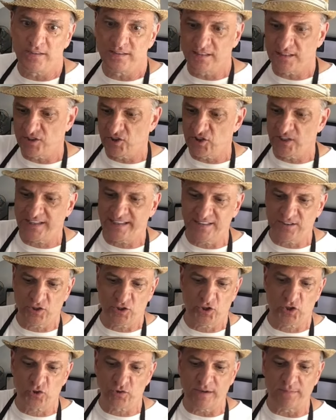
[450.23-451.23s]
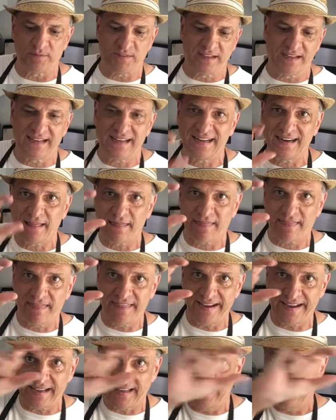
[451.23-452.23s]
They're chicken strips. They're kind of
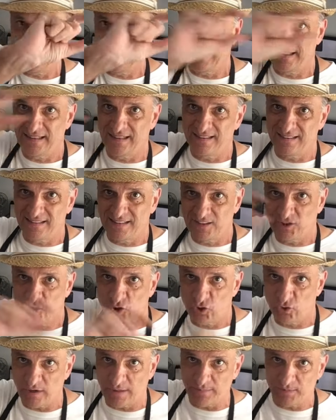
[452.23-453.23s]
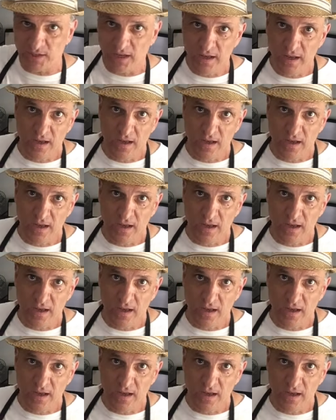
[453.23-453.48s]
thick, you know? They're strips.